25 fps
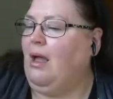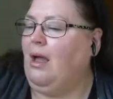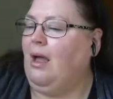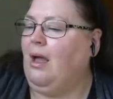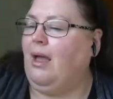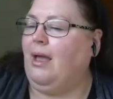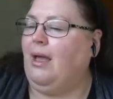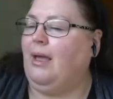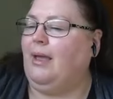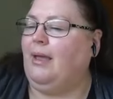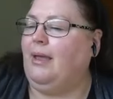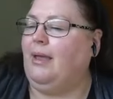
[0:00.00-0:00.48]

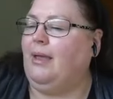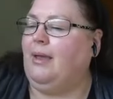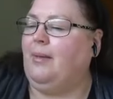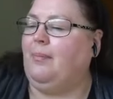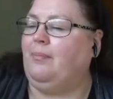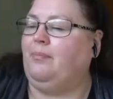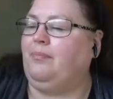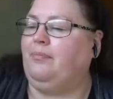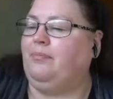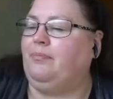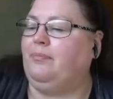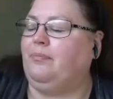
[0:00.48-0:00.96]

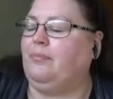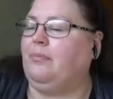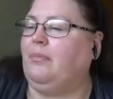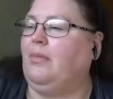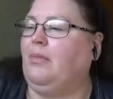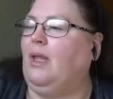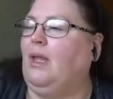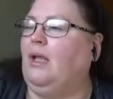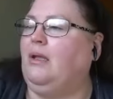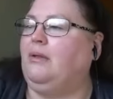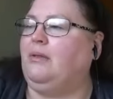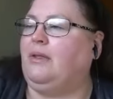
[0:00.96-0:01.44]
Um,
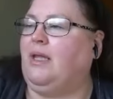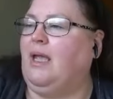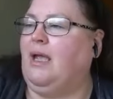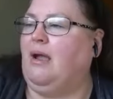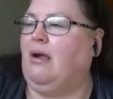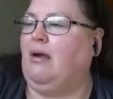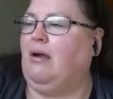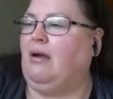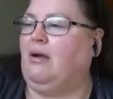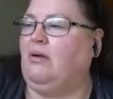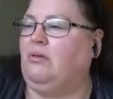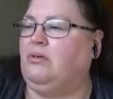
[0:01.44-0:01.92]
they
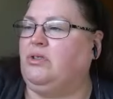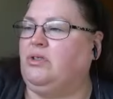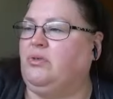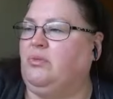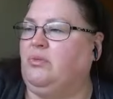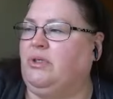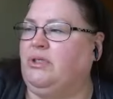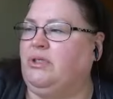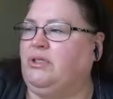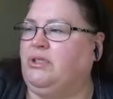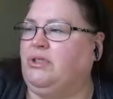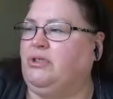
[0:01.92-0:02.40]
are going to
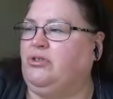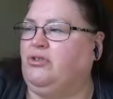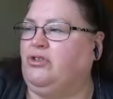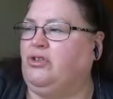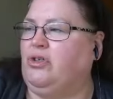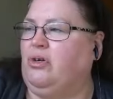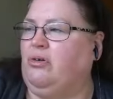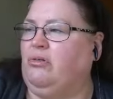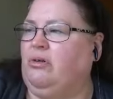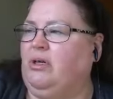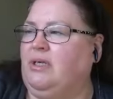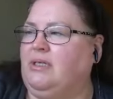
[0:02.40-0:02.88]
want to
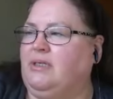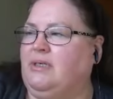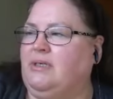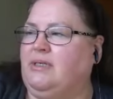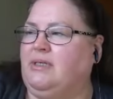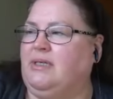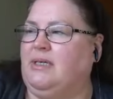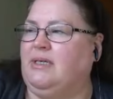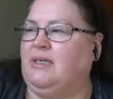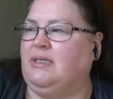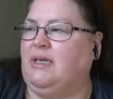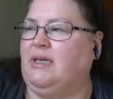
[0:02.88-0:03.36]
control, as I
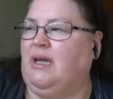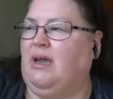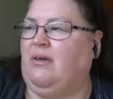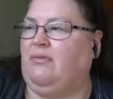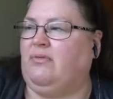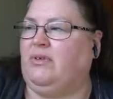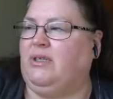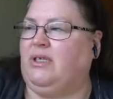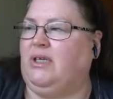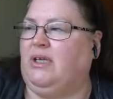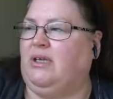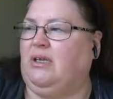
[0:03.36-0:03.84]
said,
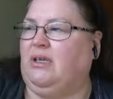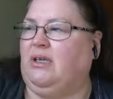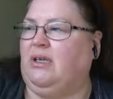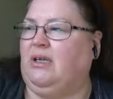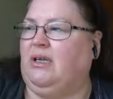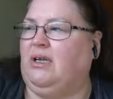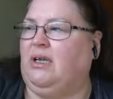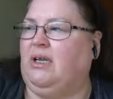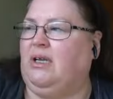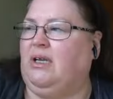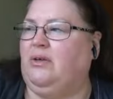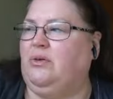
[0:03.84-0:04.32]
everything,
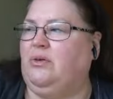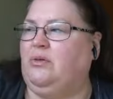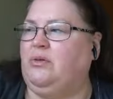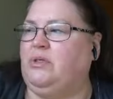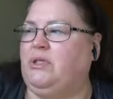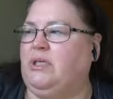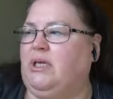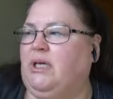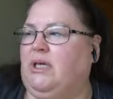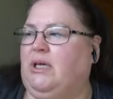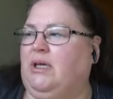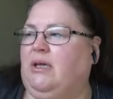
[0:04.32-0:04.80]

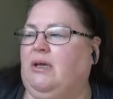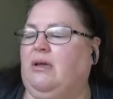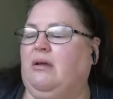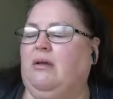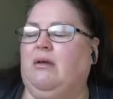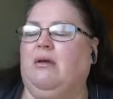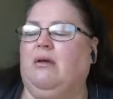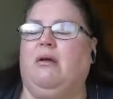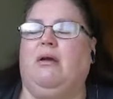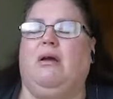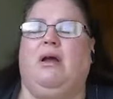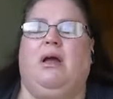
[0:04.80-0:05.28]
including
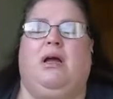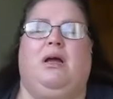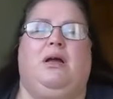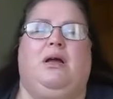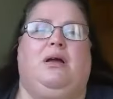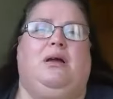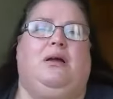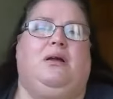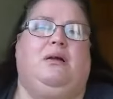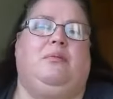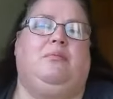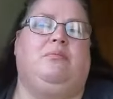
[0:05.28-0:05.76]

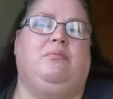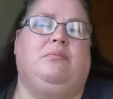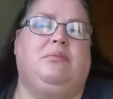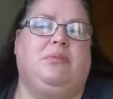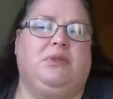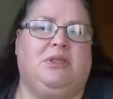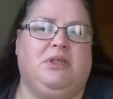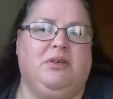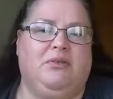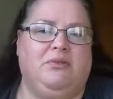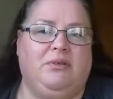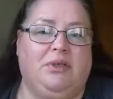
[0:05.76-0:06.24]
um,
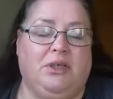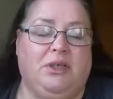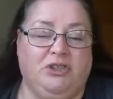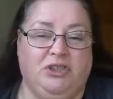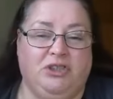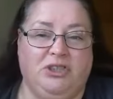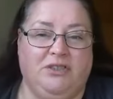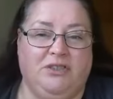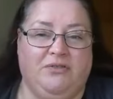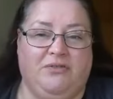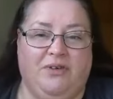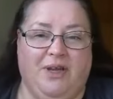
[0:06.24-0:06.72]
the, not
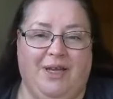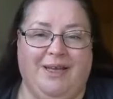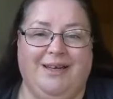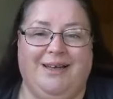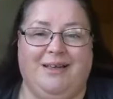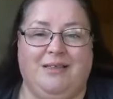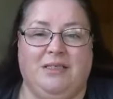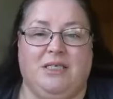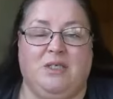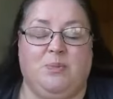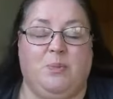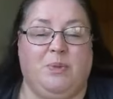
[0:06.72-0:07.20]
just the
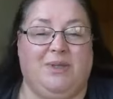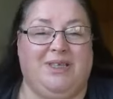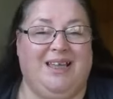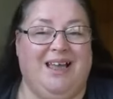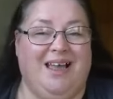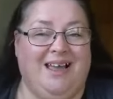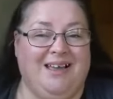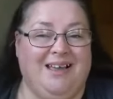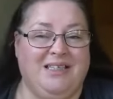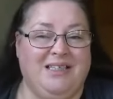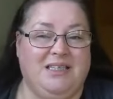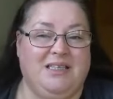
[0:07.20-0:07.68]
finances, but
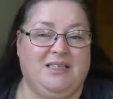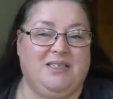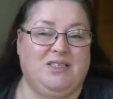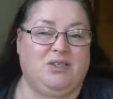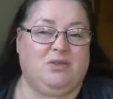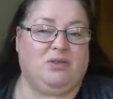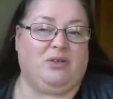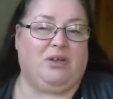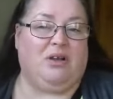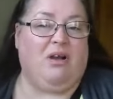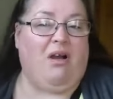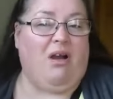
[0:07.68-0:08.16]
the access
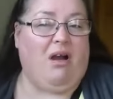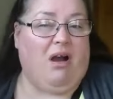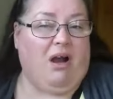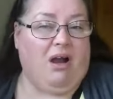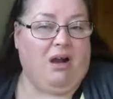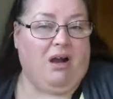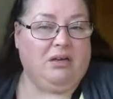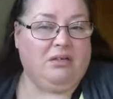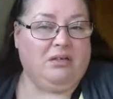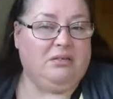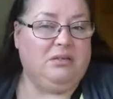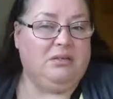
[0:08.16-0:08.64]
to the
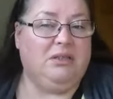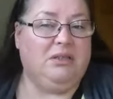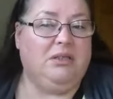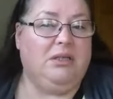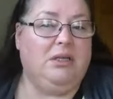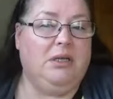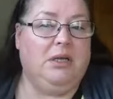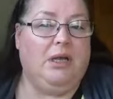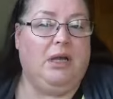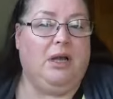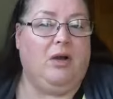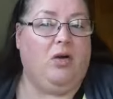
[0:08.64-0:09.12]
car.
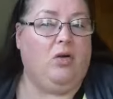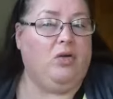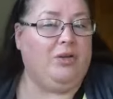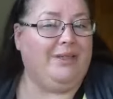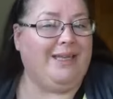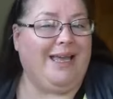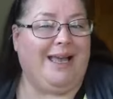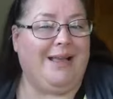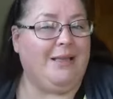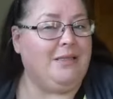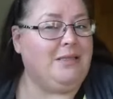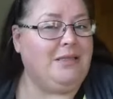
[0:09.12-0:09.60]
All
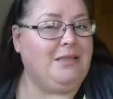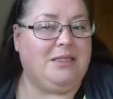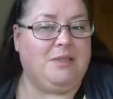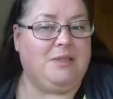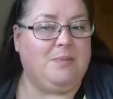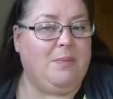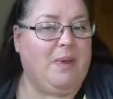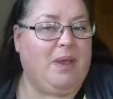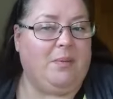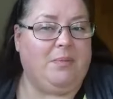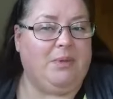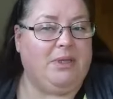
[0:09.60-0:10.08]
the assets
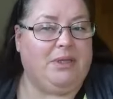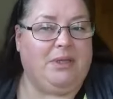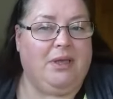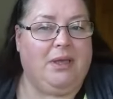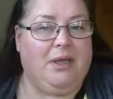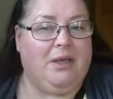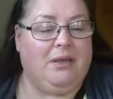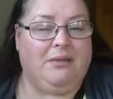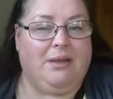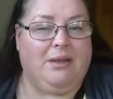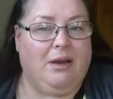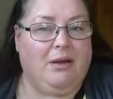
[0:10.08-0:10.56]
may be there
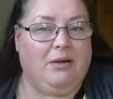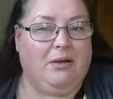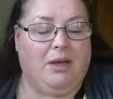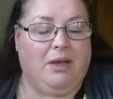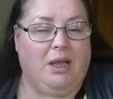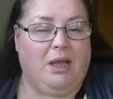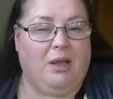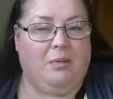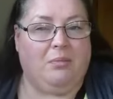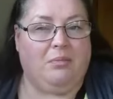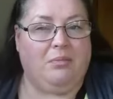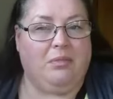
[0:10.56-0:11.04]
in their
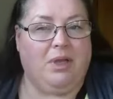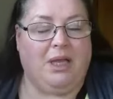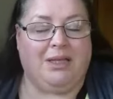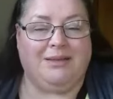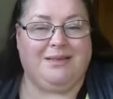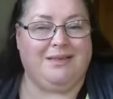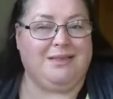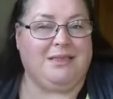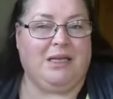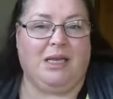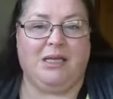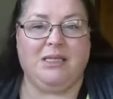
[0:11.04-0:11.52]
name, and
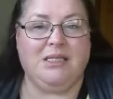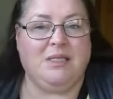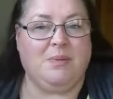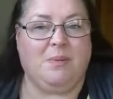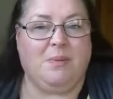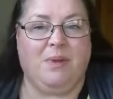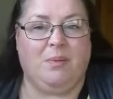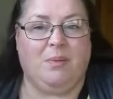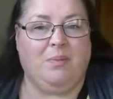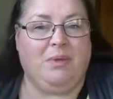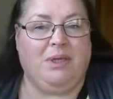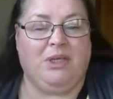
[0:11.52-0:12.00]
the debts
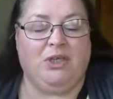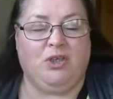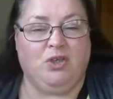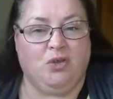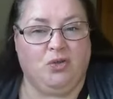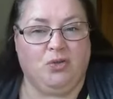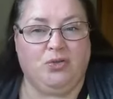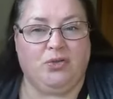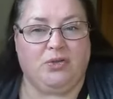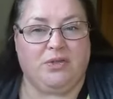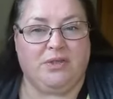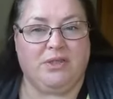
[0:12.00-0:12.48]
may be in
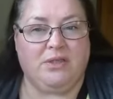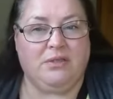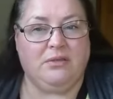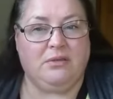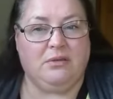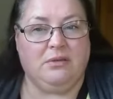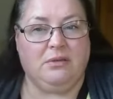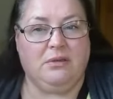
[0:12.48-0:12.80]
yours.